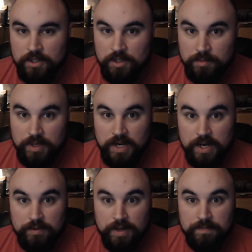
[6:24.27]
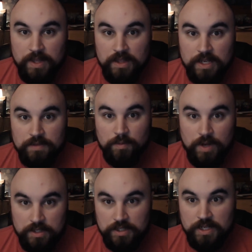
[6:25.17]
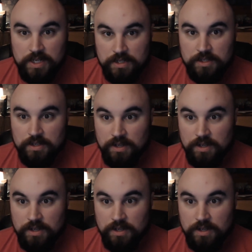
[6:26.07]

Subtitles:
But anyway, thanks for watching, guys.